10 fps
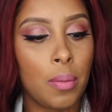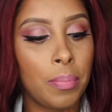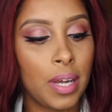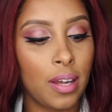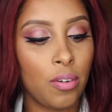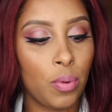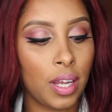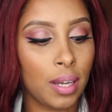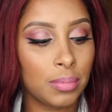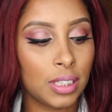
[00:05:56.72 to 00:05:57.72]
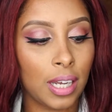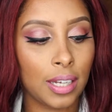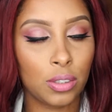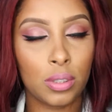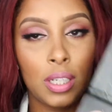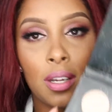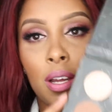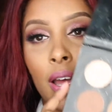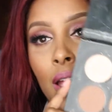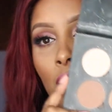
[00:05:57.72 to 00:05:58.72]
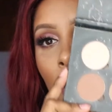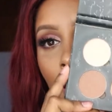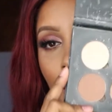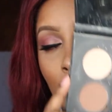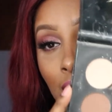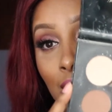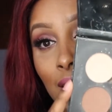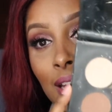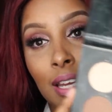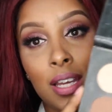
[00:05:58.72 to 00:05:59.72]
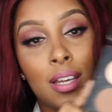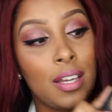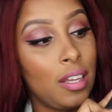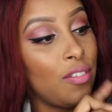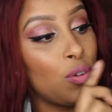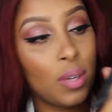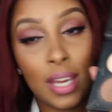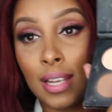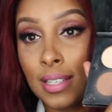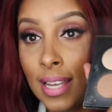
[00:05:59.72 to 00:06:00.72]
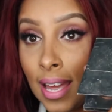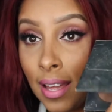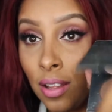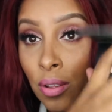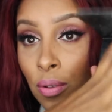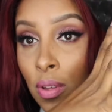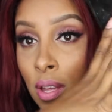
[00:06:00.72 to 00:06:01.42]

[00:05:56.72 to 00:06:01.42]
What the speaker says: But when it comes to contouring and highlighting, if you can't tell,